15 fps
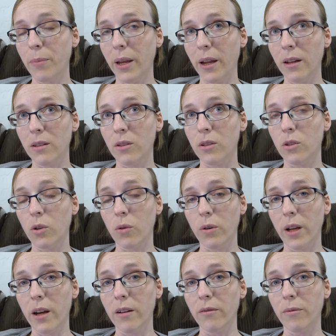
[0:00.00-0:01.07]
pants
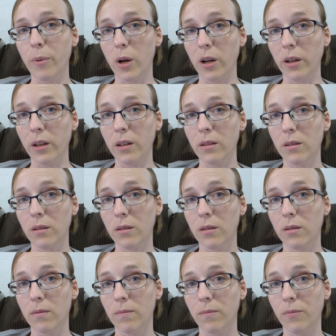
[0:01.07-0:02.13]
don't have pockets.